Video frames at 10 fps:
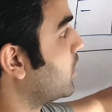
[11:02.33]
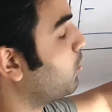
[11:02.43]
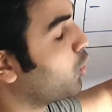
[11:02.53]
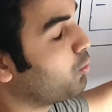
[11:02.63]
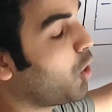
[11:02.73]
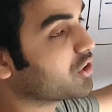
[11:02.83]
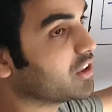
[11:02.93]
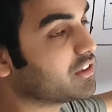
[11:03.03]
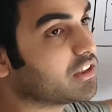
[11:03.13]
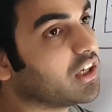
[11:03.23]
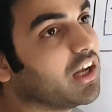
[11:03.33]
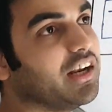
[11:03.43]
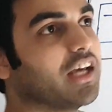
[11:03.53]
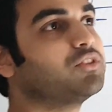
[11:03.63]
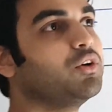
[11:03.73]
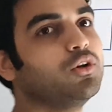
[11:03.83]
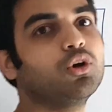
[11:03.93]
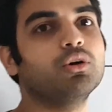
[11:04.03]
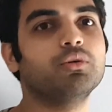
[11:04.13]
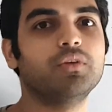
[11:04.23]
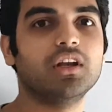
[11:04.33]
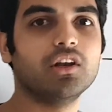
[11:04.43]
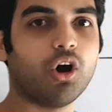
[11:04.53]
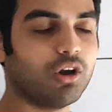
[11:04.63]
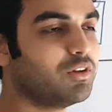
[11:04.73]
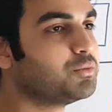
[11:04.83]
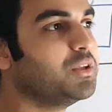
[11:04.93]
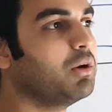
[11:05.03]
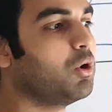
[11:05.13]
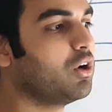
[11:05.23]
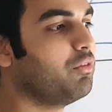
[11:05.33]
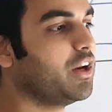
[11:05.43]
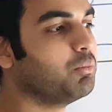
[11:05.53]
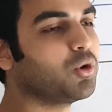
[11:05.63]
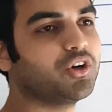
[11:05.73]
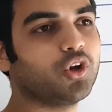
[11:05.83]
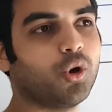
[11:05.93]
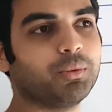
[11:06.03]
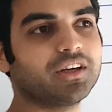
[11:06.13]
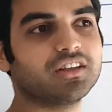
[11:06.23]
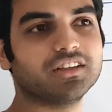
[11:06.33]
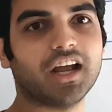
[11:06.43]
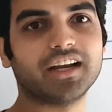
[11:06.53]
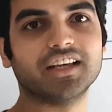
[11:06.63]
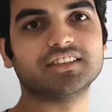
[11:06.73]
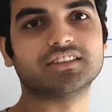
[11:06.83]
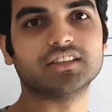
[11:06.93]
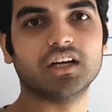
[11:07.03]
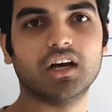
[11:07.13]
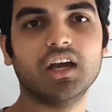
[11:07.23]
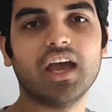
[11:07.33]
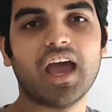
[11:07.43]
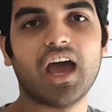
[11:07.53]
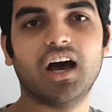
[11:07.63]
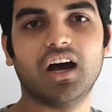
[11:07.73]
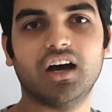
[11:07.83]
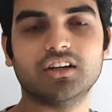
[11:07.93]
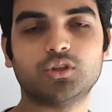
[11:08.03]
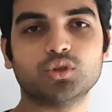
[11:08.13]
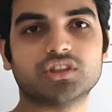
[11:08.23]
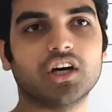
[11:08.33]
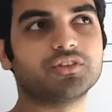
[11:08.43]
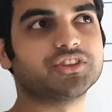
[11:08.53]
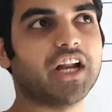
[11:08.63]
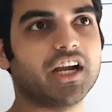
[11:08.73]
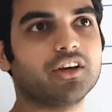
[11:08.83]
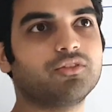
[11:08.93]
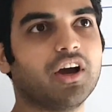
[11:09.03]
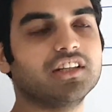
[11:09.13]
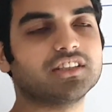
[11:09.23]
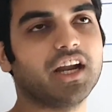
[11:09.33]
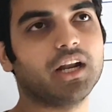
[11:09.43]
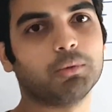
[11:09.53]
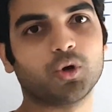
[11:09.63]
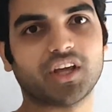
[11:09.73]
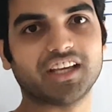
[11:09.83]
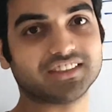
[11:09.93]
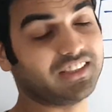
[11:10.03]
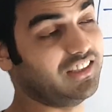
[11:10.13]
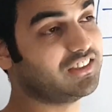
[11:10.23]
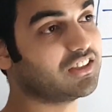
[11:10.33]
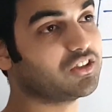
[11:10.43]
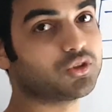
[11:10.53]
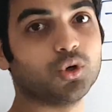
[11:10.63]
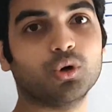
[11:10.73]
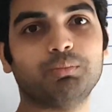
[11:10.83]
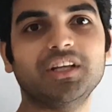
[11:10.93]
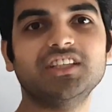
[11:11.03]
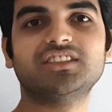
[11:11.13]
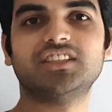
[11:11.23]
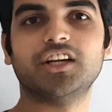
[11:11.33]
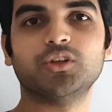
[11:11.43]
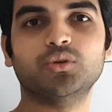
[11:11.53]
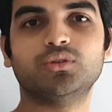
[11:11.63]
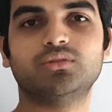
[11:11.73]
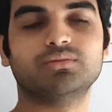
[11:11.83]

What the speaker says: remote boxes. Next video will always be about a very important topic, that is to serve static files and about S3s. So please stay tuned